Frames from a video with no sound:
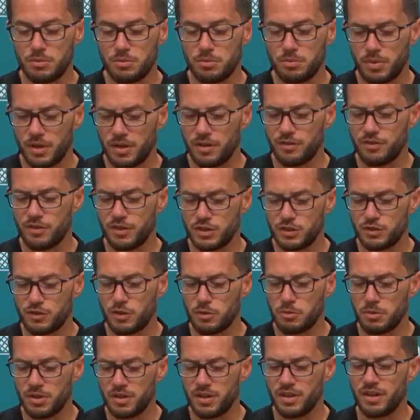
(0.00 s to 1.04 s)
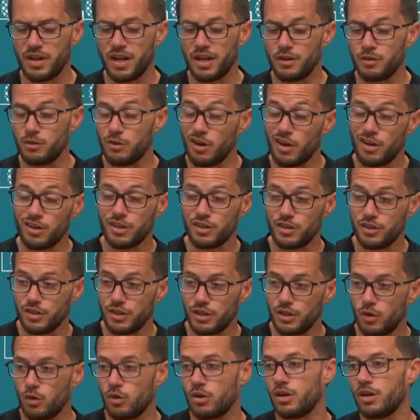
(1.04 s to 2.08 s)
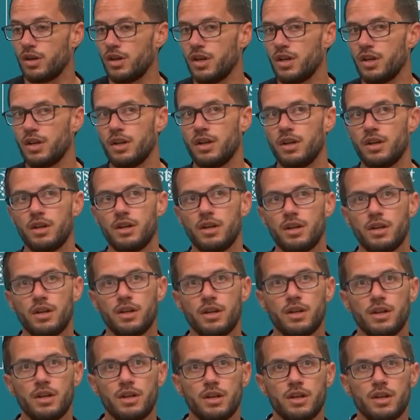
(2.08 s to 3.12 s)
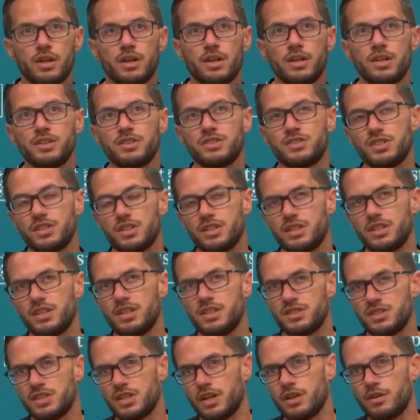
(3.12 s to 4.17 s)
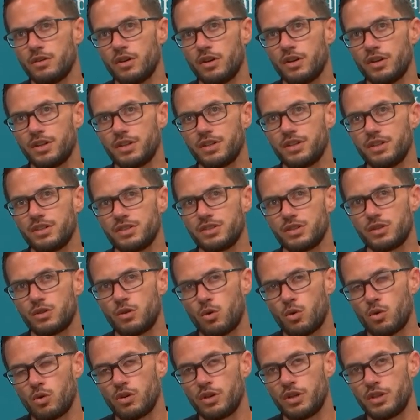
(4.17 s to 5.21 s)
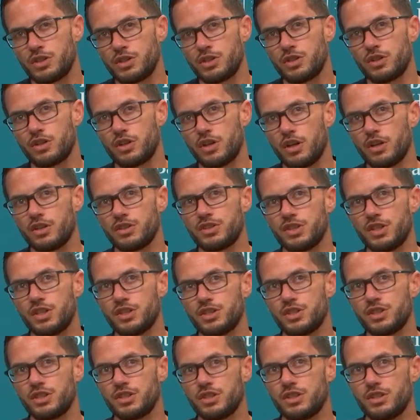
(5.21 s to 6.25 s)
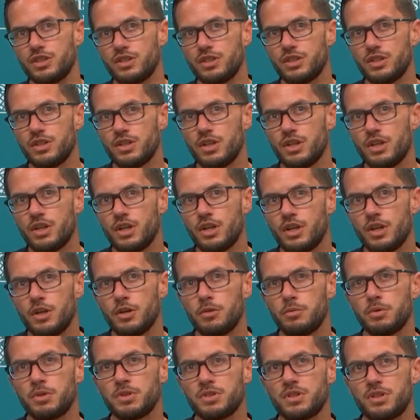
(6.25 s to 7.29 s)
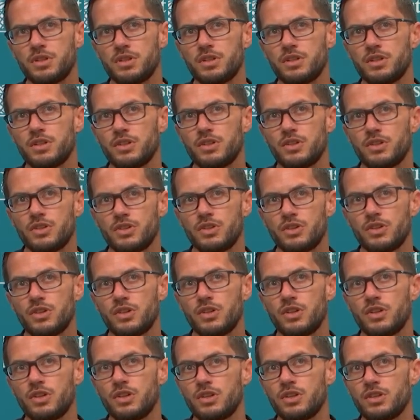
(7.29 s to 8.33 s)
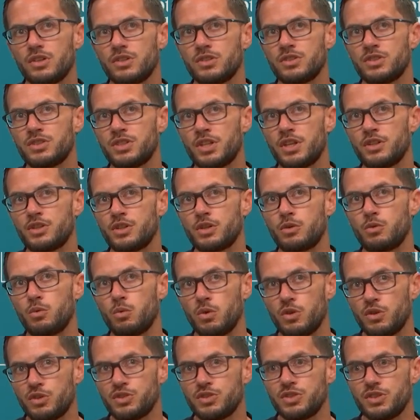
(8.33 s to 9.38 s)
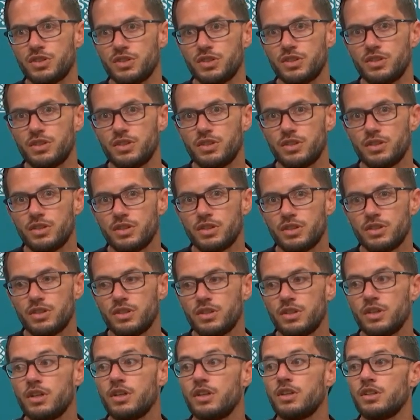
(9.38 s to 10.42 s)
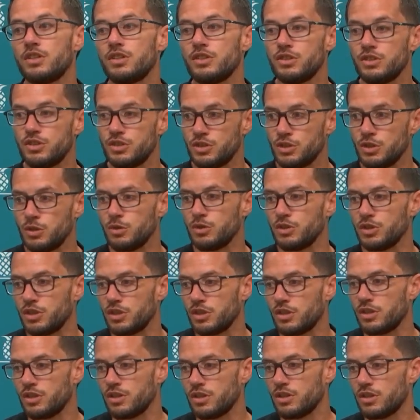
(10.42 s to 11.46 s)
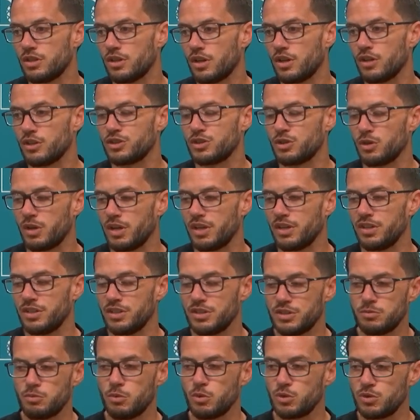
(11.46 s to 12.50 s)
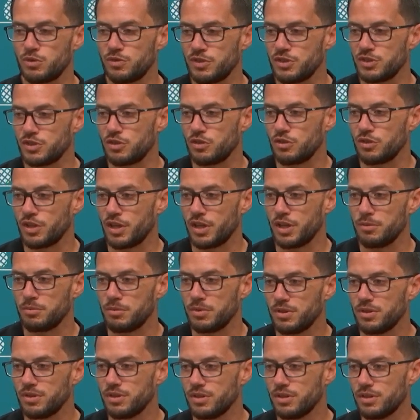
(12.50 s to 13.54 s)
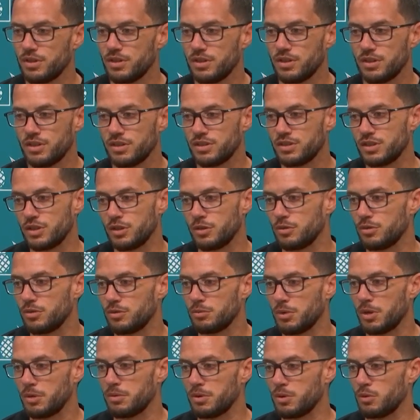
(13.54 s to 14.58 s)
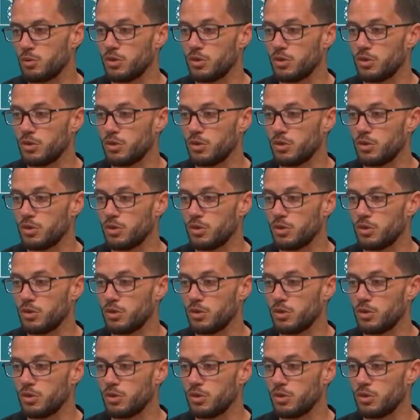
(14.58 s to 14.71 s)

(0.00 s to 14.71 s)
benefits from it. And ironically, or is it ironic? Is it correlation or causation? But Cedric Wilson Jr. also had his most physical game. So maybe the